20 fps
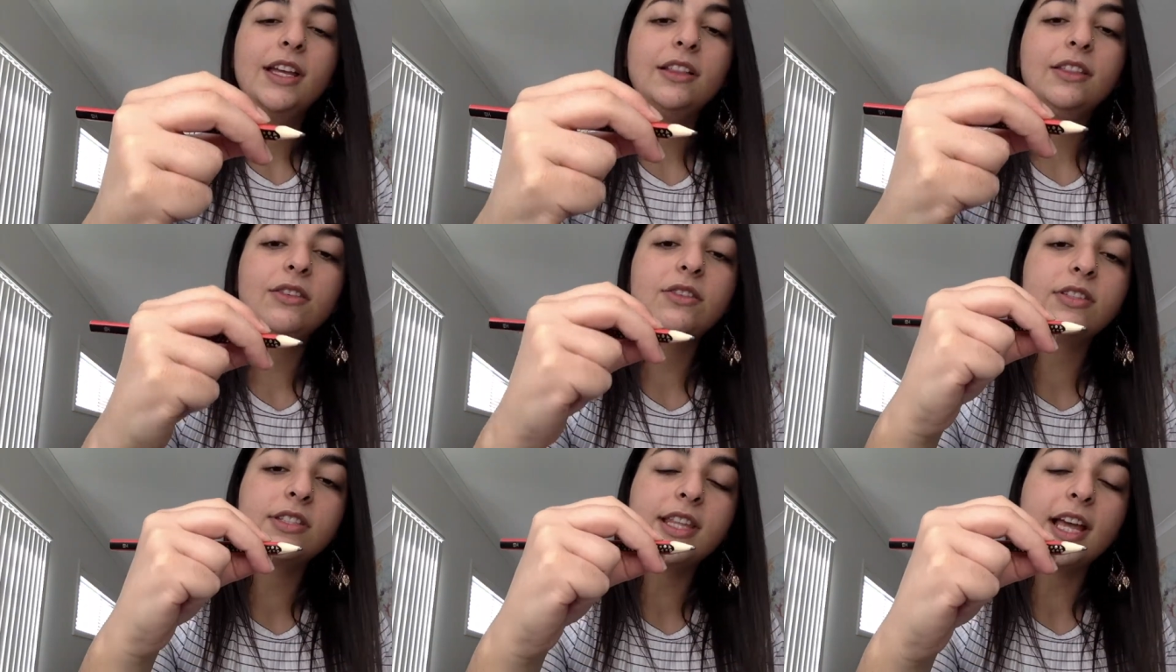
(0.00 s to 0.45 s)

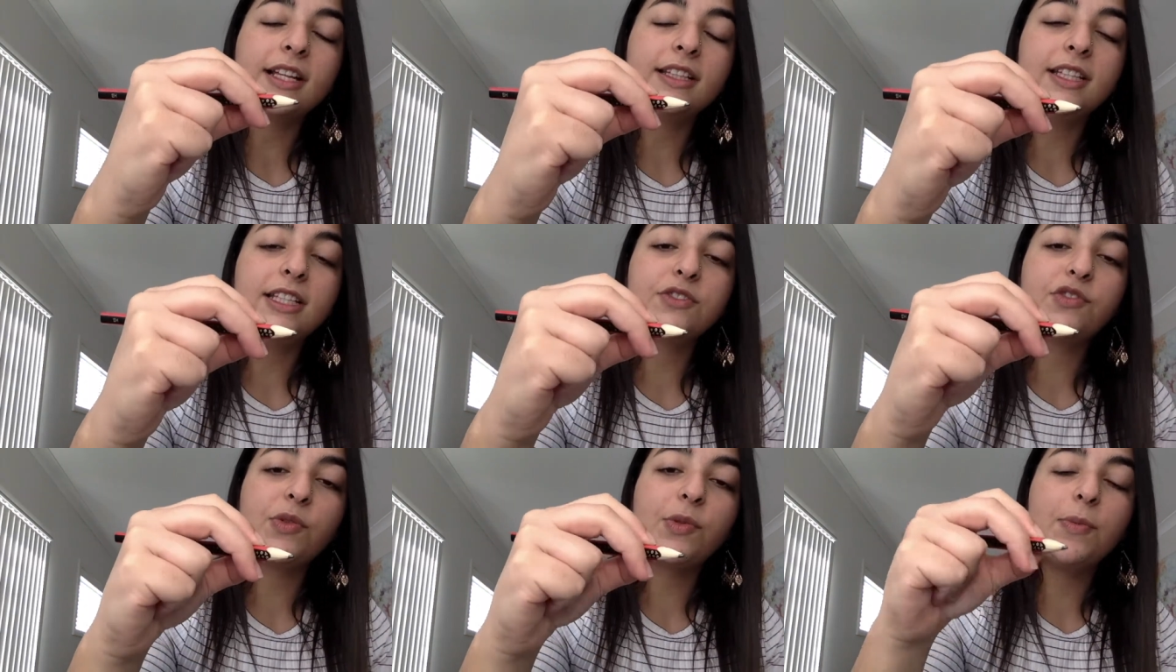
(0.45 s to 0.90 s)
Looks like
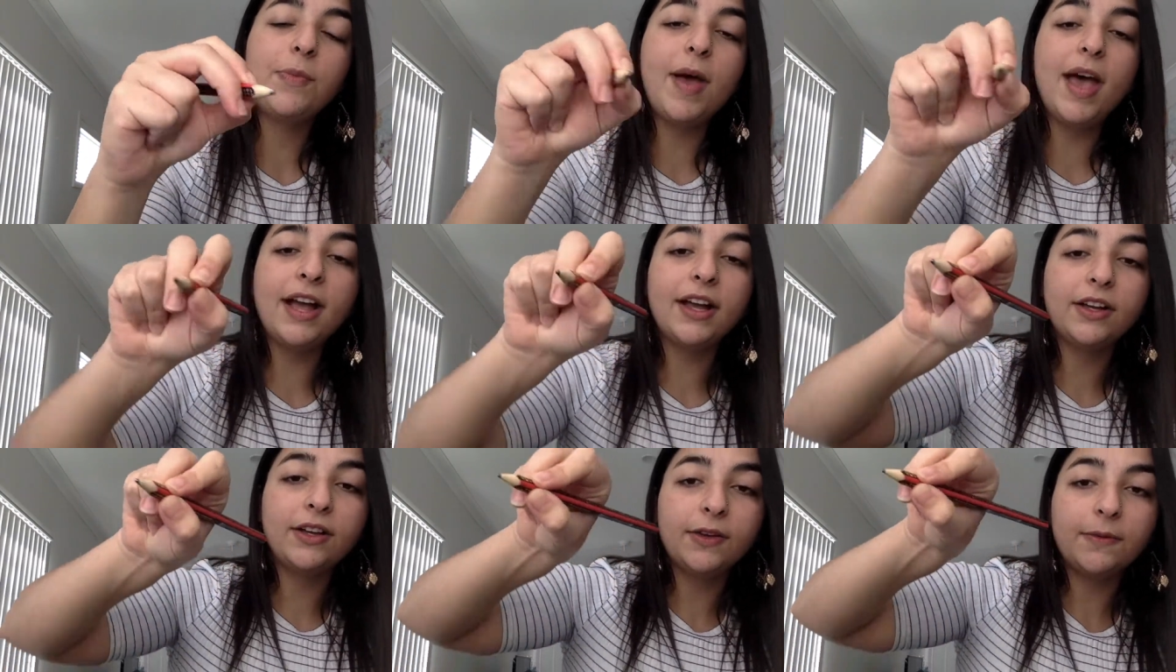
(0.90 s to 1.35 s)
this from the
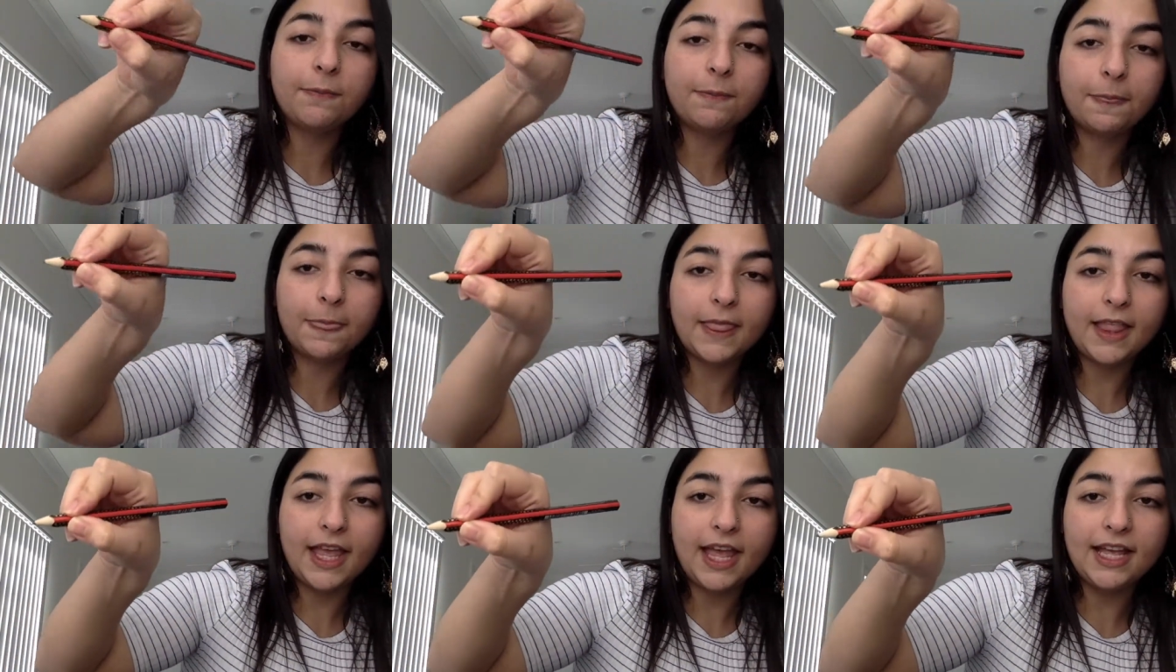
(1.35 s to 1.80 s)
back
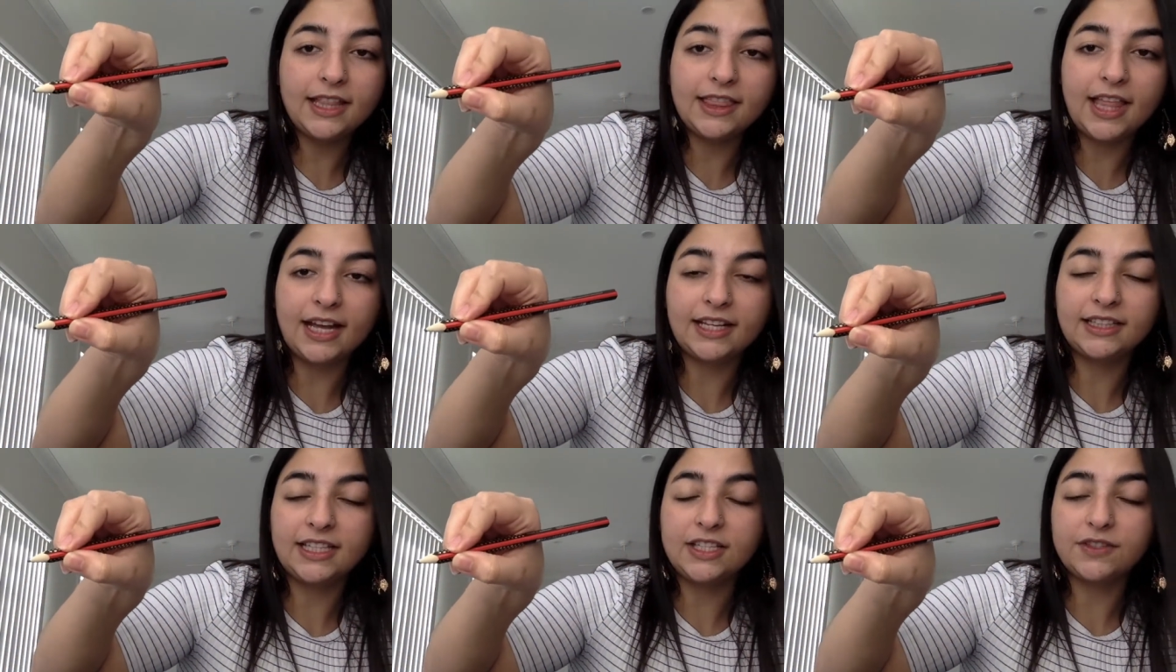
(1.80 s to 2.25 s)
and
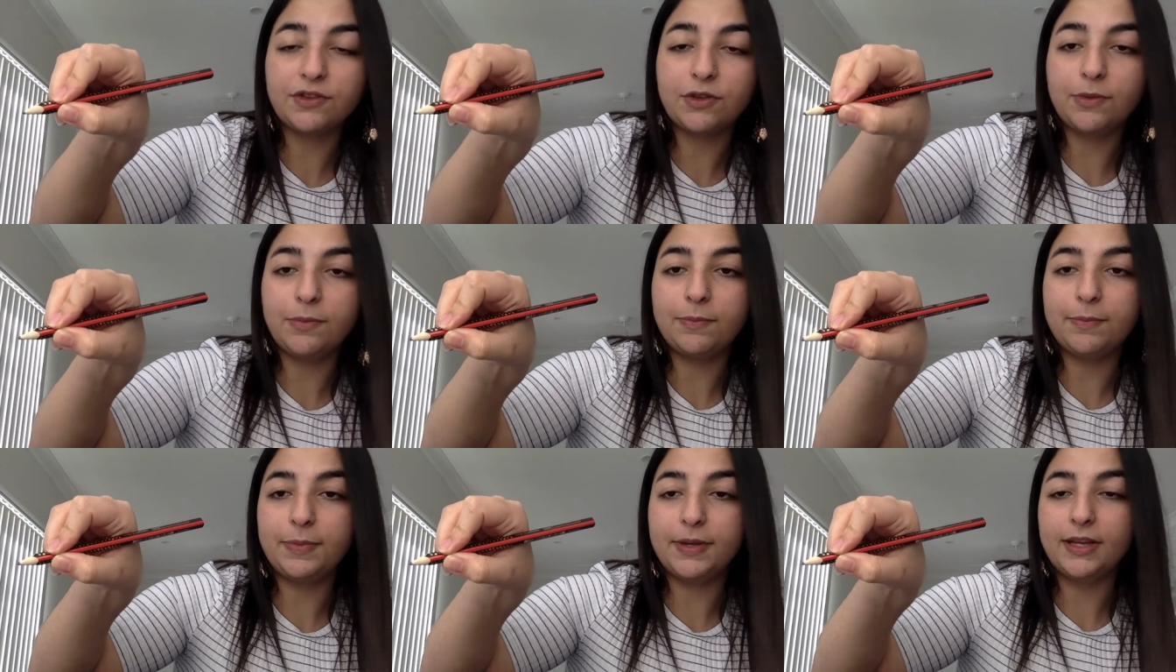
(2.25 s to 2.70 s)
like this
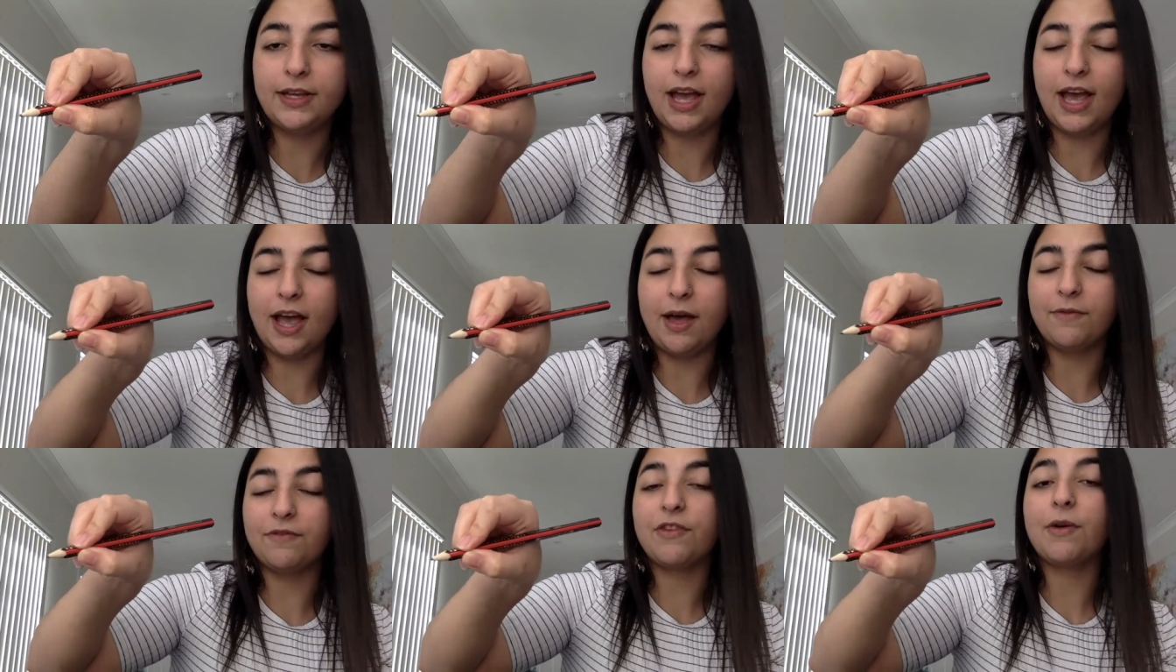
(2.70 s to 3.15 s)
from the,
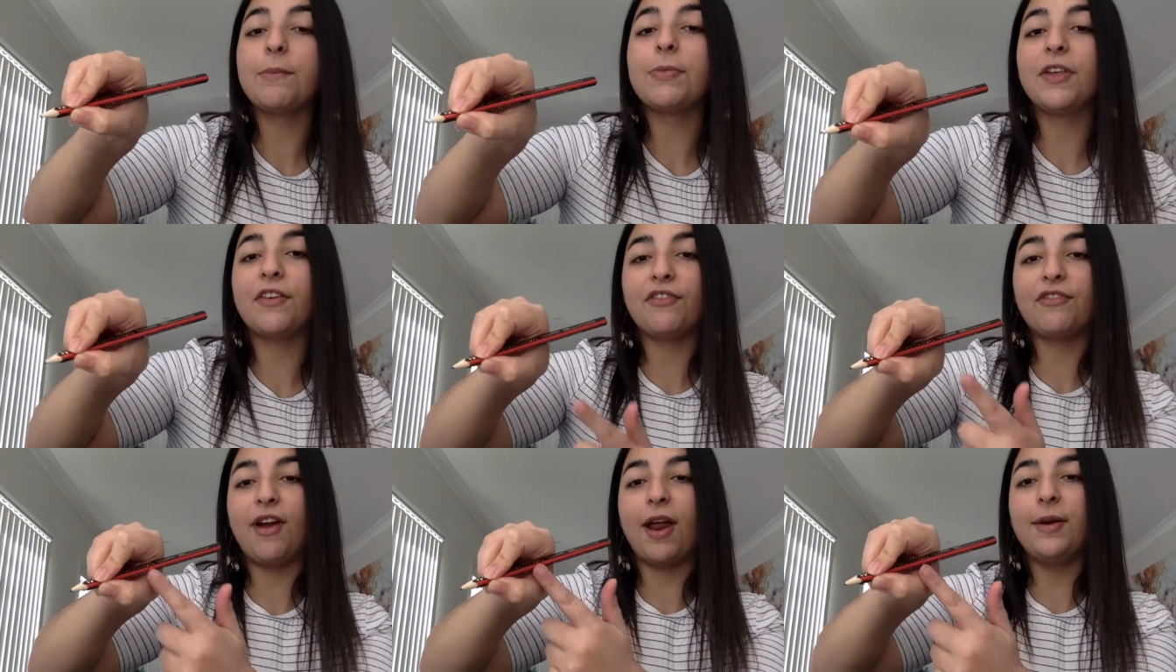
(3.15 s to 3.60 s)
um, from
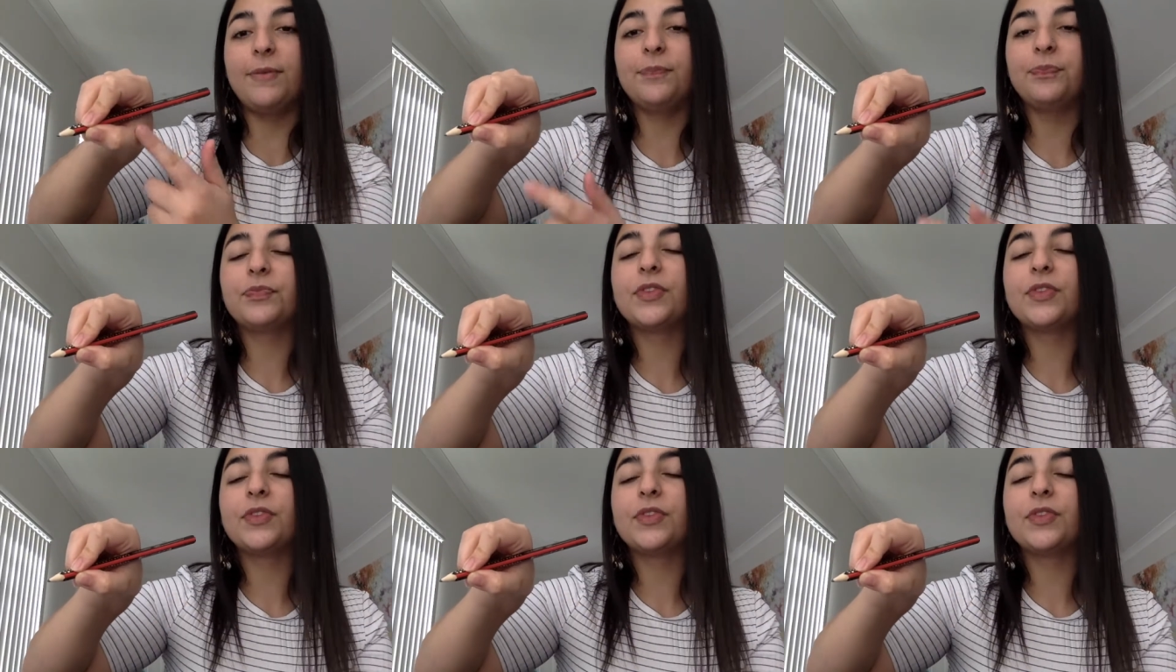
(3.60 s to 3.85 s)
the front.